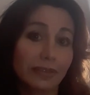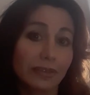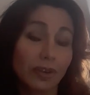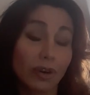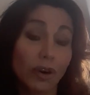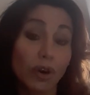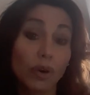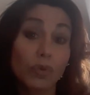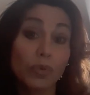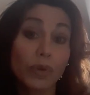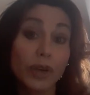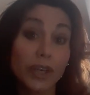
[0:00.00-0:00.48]

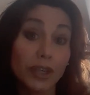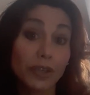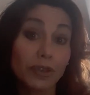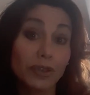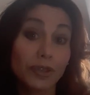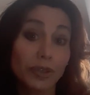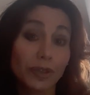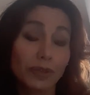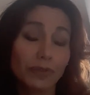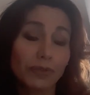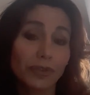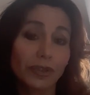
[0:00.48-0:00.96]
or what you
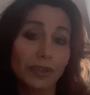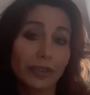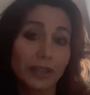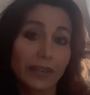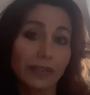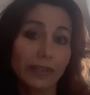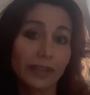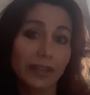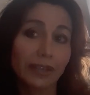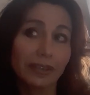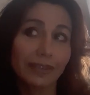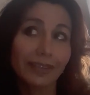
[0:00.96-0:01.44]
do for a
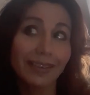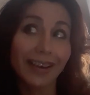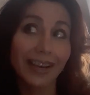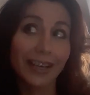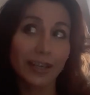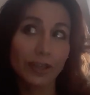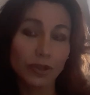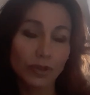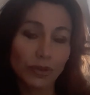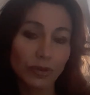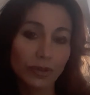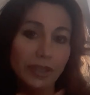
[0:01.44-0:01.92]
living. Now,
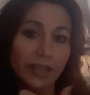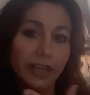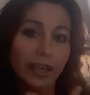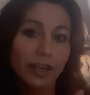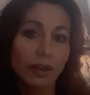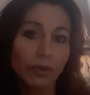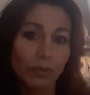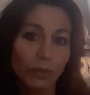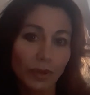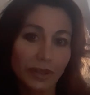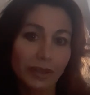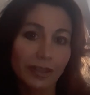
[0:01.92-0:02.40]
I do
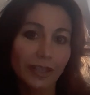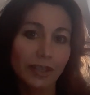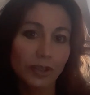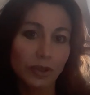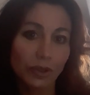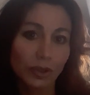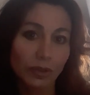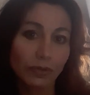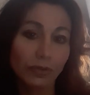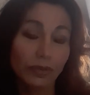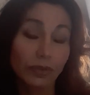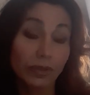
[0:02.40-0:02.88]
care what they
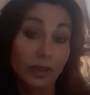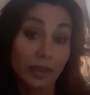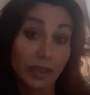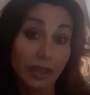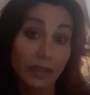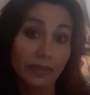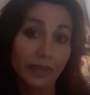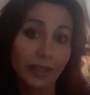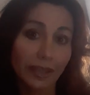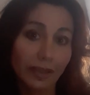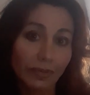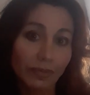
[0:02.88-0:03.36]
do for a
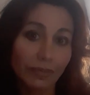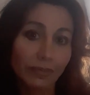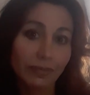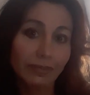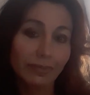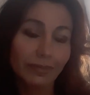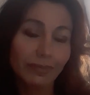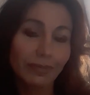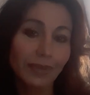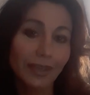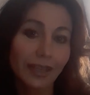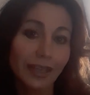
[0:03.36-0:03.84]
living
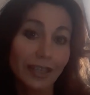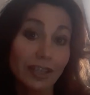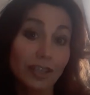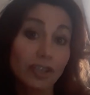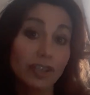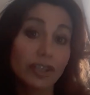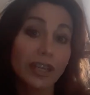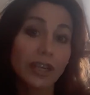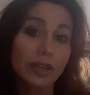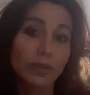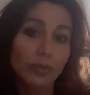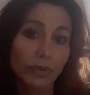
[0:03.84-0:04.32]
in
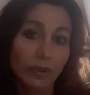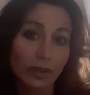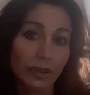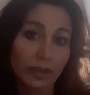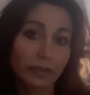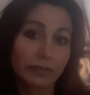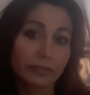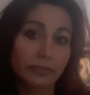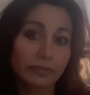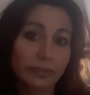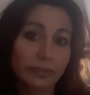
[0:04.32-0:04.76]
general,